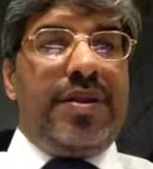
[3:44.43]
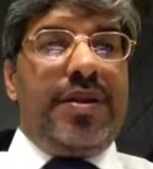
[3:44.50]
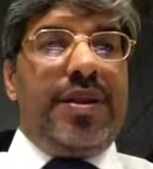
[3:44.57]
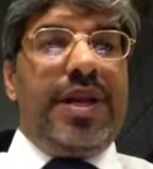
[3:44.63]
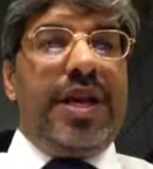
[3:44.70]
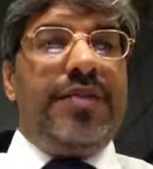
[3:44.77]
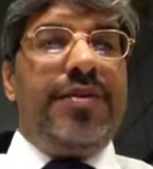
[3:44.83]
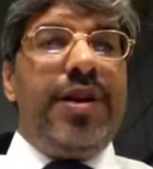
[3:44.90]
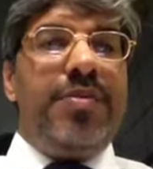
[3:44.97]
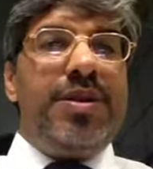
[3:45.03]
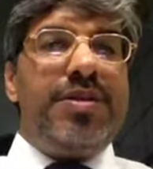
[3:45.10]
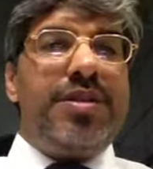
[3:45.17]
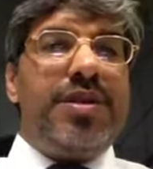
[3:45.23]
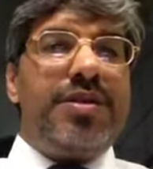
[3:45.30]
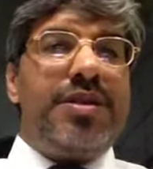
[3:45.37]
The
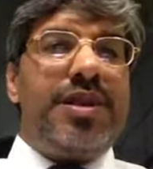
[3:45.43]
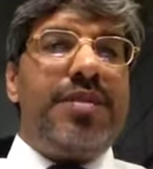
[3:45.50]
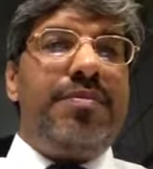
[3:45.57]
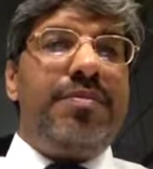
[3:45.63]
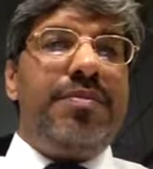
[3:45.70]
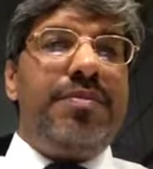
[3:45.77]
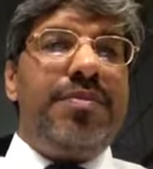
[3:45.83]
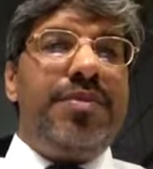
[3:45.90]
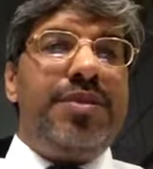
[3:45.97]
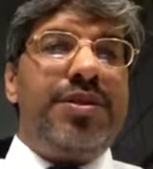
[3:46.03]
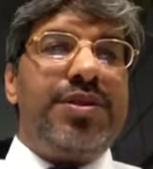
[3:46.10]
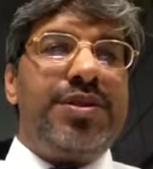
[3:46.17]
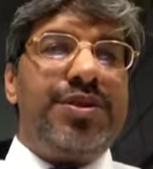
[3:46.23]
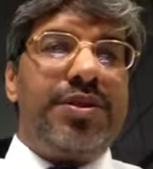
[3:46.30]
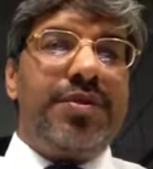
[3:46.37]
environmental team
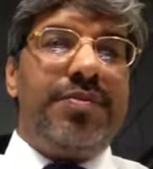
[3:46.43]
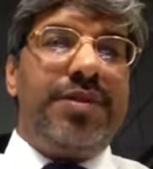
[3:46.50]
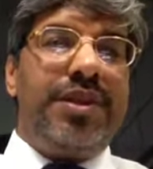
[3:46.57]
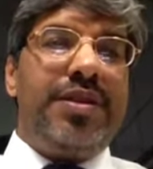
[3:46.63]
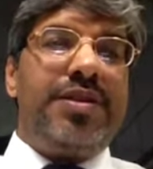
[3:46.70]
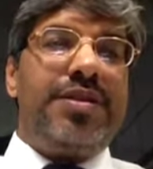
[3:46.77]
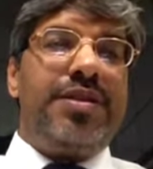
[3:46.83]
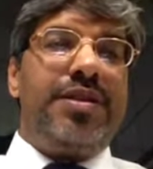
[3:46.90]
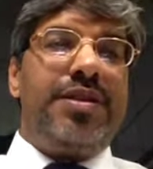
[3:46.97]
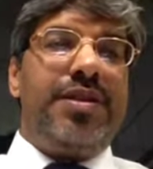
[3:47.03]
should meet